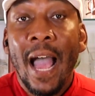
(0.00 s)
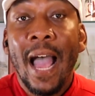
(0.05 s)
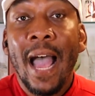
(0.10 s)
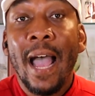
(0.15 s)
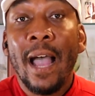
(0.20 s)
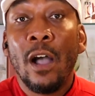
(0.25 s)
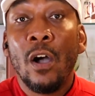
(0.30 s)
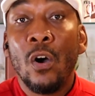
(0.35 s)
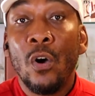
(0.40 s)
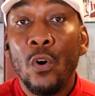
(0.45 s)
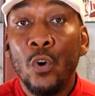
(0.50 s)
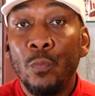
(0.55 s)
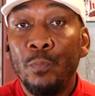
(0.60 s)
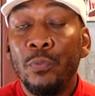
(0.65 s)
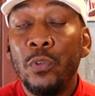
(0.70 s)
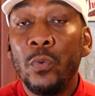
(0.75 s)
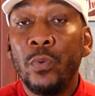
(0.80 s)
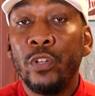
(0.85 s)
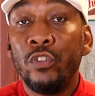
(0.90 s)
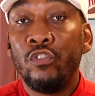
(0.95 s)
I
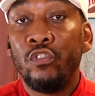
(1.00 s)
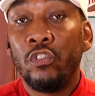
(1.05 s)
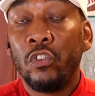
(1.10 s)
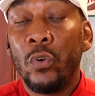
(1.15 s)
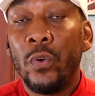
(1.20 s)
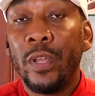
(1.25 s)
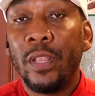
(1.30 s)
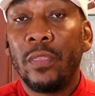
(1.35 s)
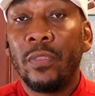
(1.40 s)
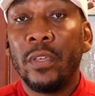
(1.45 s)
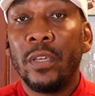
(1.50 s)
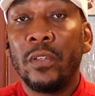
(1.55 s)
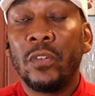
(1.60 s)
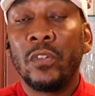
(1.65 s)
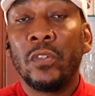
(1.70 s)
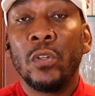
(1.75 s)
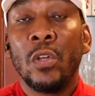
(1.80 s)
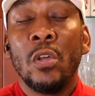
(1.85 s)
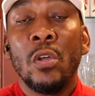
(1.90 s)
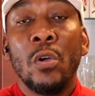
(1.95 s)
hope you enjoyed
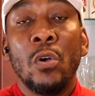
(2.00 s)
this.